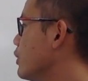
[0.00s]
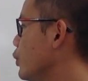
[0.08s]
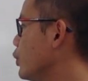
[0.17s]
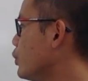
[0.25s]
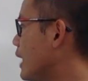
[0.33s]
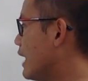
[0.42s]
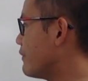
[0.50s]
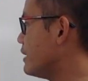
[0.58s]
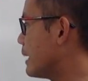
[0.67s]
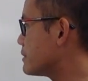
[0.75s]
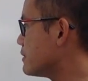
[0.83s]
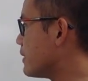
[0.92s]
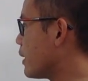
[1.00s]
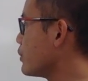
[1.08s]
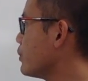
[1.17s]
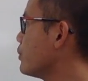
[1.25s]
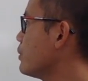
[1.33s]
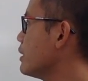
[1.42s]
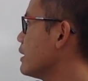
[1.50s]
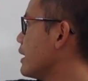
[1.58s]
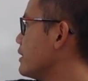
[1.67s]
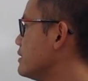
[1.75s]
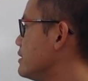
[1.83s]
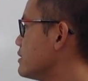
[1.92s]
We will have the absolute value,
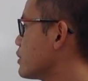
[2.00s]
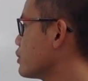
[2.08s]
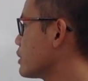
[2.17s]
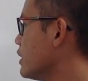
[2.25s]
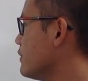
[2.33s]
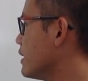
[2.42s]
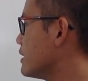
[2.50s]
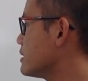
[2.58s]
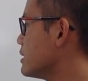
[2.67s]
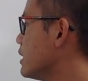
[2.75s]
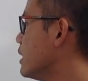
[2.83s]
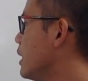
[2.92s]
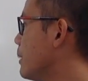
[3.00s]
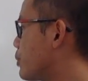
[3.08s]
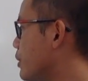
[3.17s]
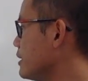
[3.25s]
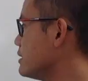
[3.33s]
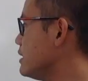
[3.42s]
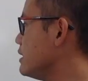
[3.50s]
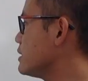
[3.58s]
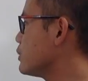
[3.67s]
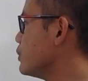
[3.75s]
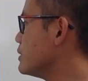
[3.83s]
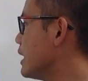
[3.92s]
and this is going to give us parentheses
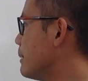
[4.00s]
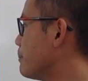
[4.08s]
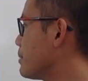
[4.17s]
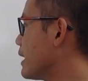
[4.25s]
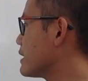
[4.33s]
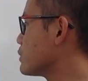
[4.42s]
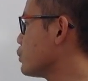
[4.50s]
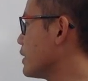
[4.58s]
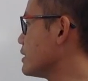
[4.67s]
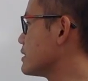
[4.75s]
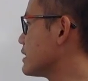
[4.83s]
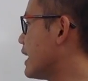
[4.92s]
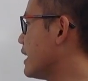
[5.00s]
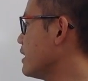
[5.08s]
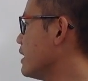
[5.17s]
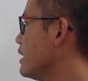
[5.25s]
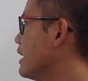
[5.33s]
with n plus 1 inside,